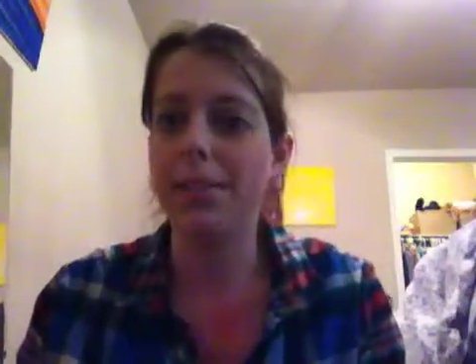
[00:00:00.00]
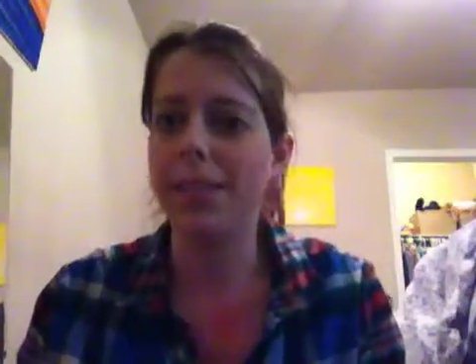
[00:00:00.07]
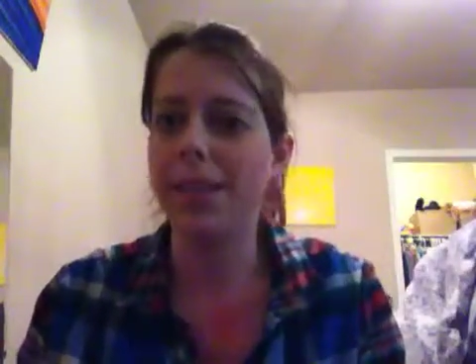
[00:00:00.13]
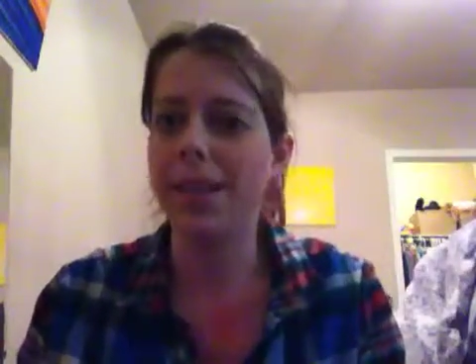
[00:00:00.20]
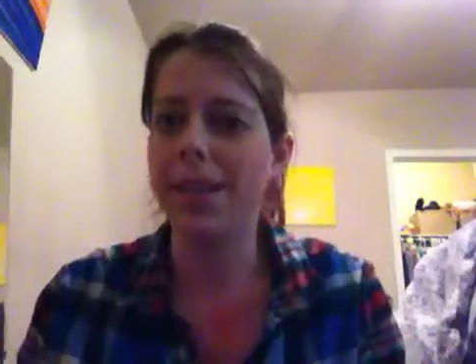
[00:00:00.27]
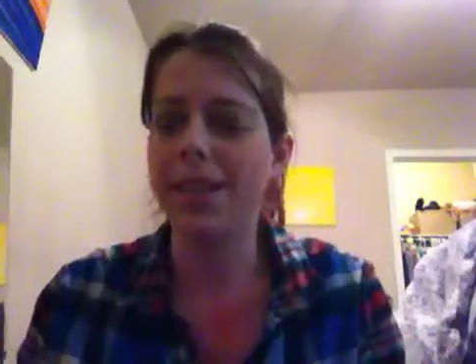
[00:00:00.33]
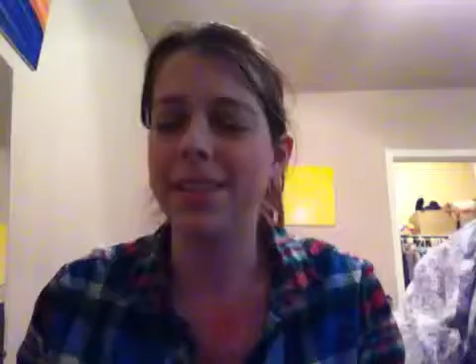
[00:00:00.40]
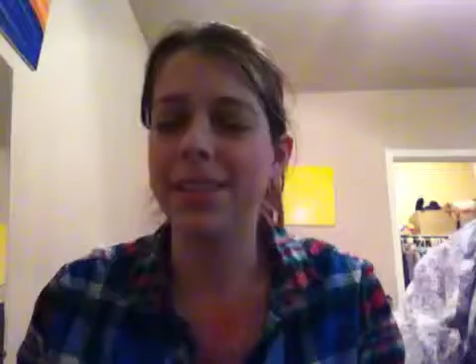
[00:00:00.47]

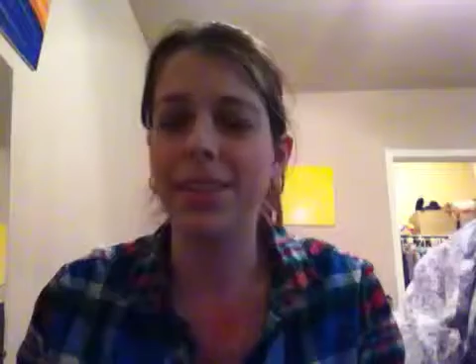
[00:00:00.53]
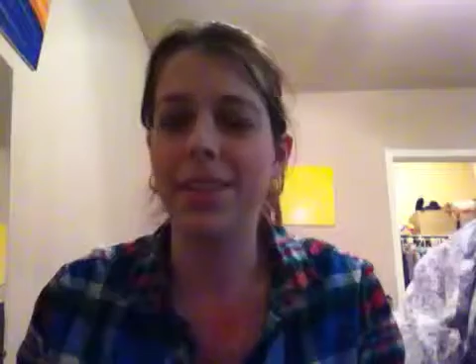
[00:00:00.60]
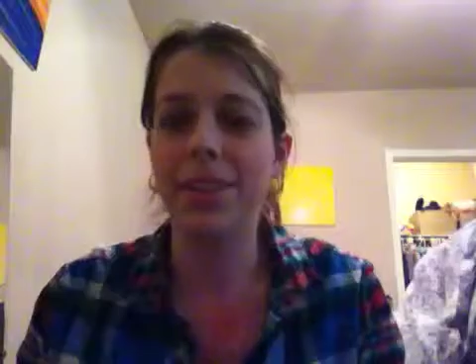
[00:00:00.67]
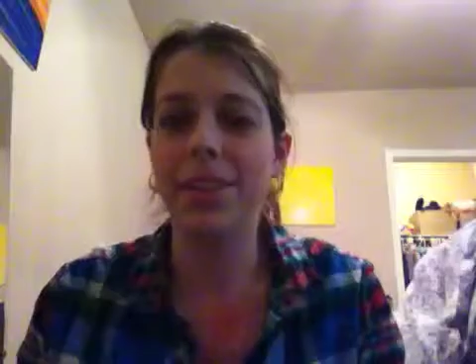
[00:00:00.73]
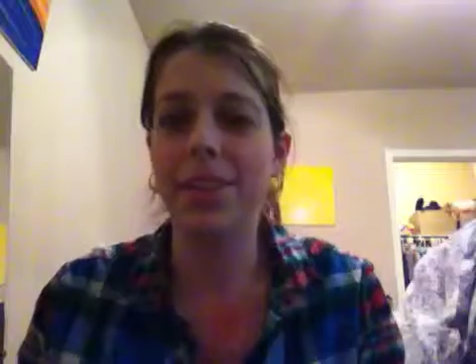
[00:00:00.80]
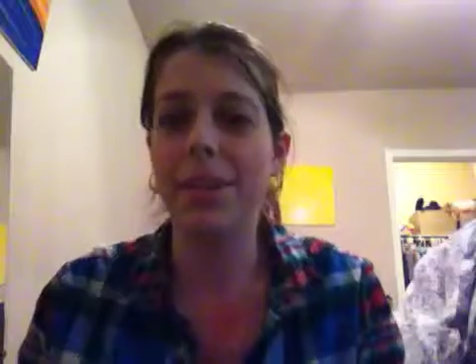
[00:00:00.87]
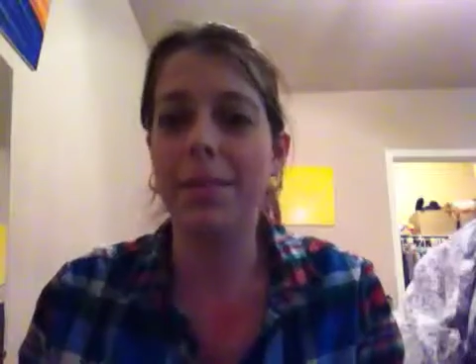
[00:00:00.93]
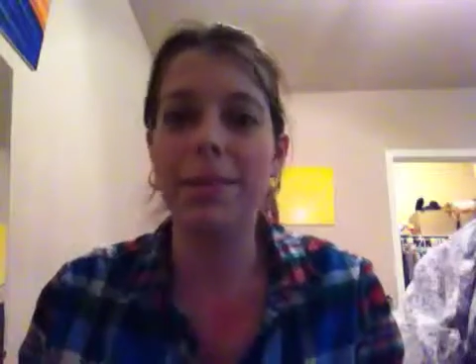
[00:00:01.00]
But, you
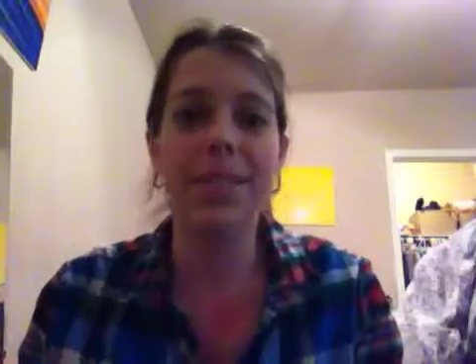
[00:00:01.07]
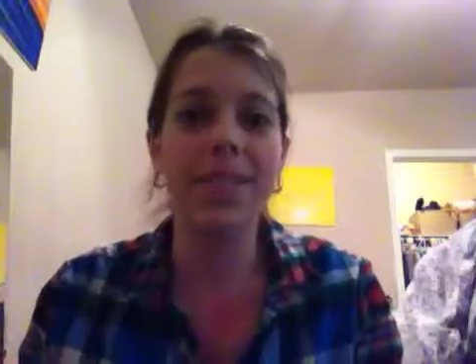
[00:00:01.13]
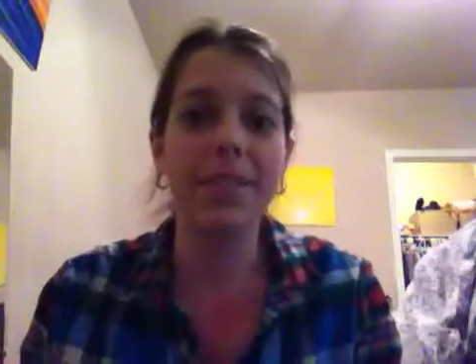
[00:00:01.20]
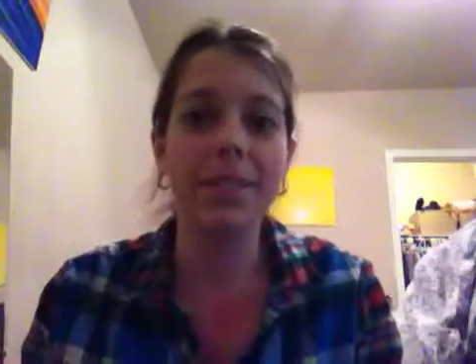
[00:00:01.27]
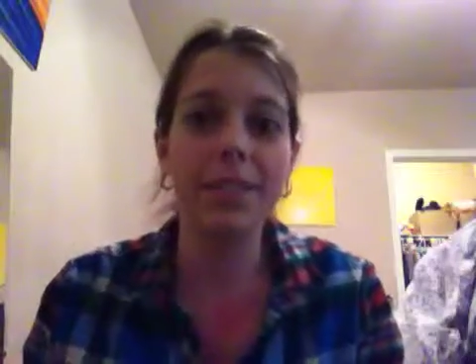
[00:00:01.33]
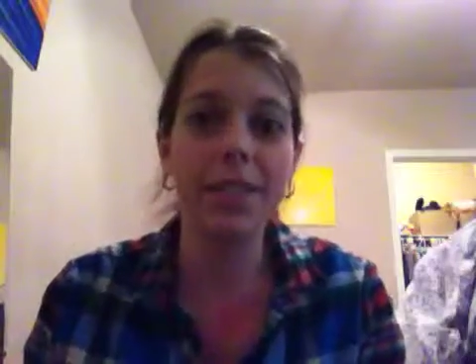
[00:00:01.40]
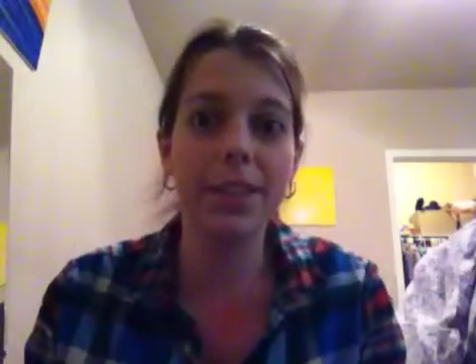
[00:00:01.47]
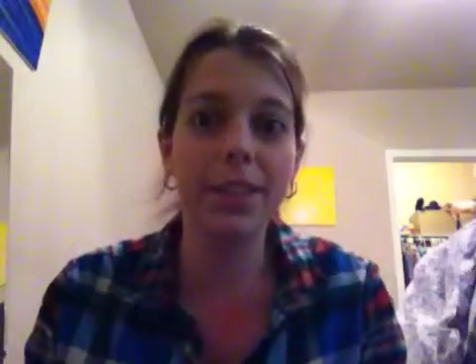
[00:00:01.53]
know, I'm just
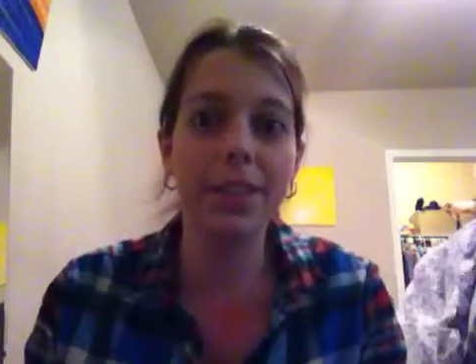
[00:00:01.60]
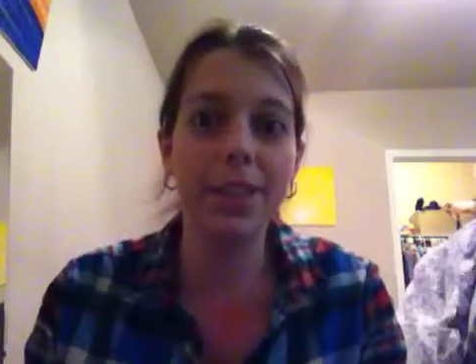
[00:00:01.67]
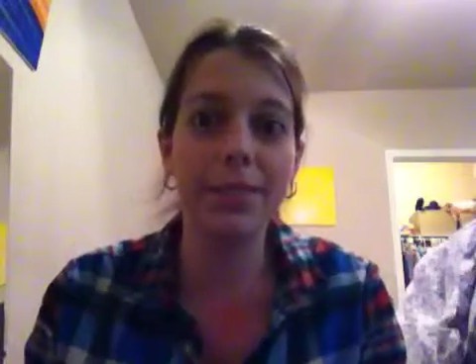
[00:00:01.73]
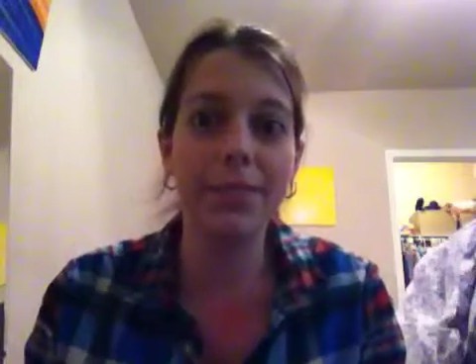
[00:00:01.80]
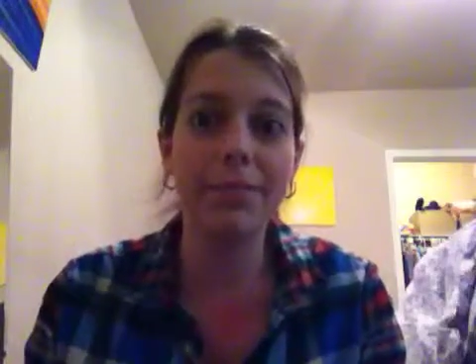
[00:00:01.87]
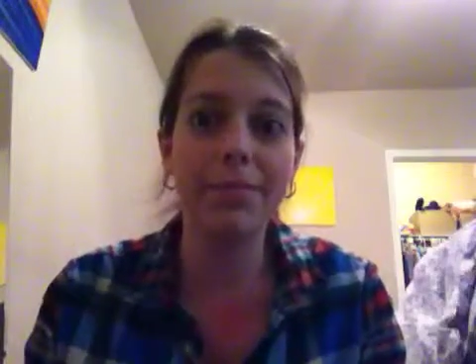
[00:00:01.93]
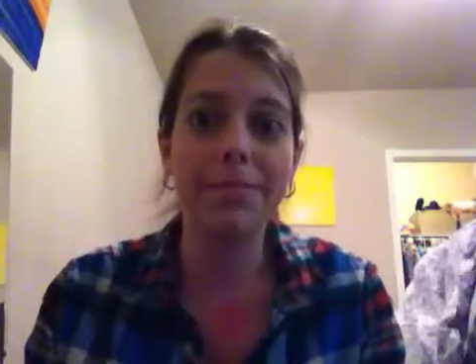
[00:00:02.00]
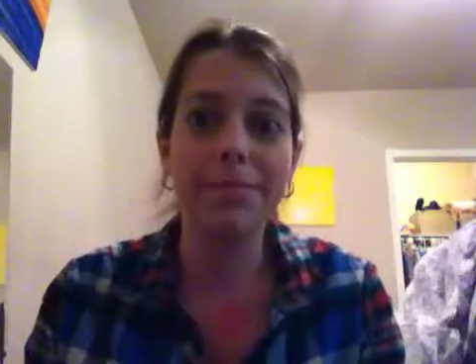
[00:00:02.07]
living the
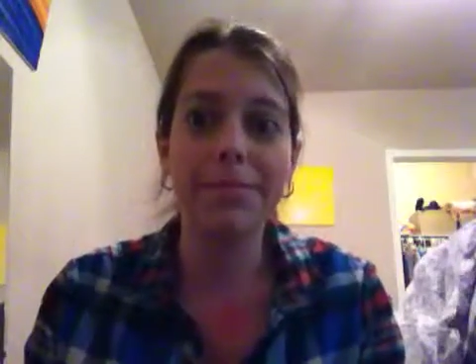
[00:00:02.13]
dream.